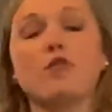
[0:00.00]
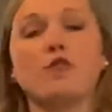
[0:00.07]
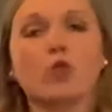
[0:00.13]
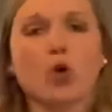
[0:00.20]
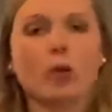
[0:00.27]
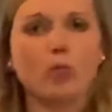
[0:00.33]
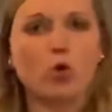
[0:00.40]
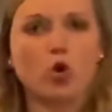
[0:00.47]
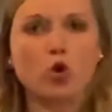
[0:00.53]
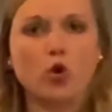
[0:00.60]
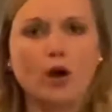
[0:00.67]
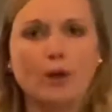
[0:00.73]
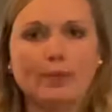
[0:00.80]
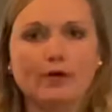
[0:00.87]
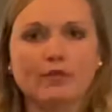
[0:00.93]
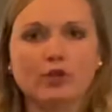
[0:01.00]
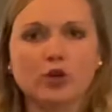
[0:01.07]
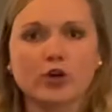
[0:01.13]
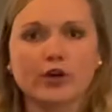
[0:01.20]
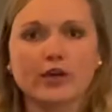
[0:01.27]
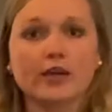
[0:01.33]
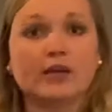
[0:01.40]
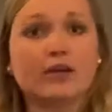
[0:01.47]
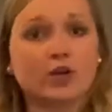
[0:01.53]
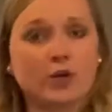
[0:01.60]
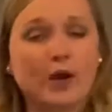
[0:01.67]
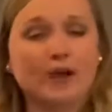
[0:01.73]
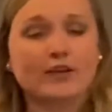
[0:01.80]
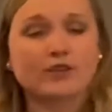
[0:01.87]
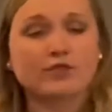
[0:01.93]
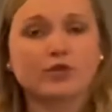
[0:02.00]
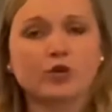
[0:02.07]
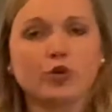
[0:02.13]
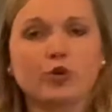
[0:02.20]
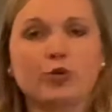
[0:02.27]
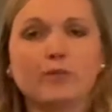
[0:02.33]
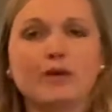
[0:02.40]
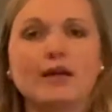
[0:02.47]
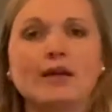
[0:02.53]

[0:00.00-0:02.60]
formal cooperative learning interactive group,